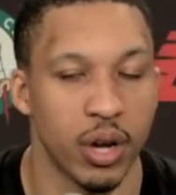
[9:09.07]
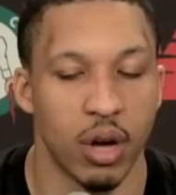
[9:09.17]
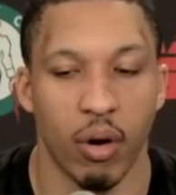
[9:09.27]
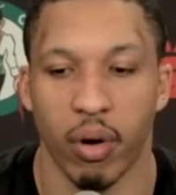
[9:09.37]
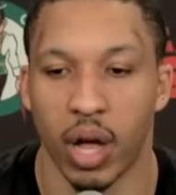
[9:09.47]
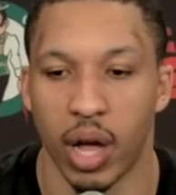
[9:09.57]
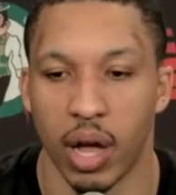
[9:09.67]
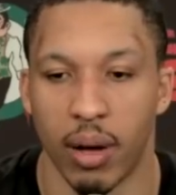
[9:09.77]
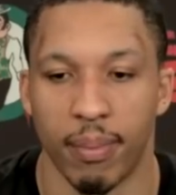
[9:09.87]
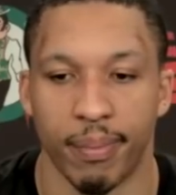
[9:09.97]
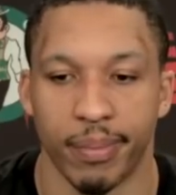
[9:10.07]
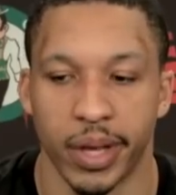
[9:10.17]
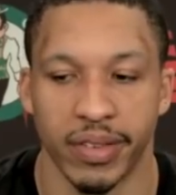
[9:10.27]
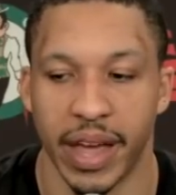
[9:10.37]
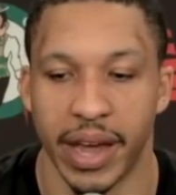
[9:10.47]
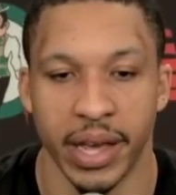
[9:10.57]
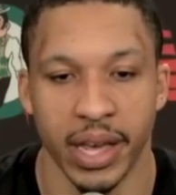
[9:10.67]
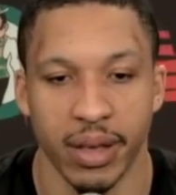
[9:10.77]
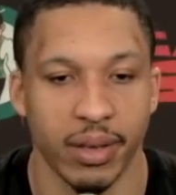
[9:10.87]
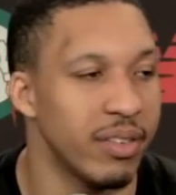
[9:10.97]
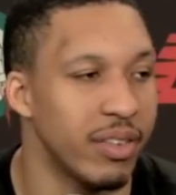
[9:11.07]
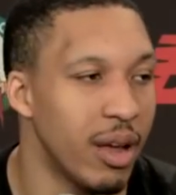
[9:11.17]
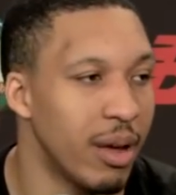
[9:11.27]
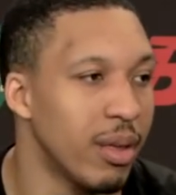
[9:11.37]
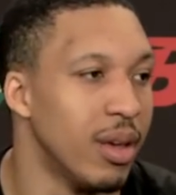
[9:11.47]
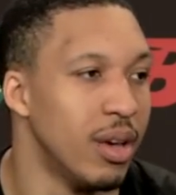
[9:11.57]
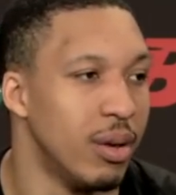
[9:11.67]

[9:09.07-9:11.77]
You know, because um, KD he's gonna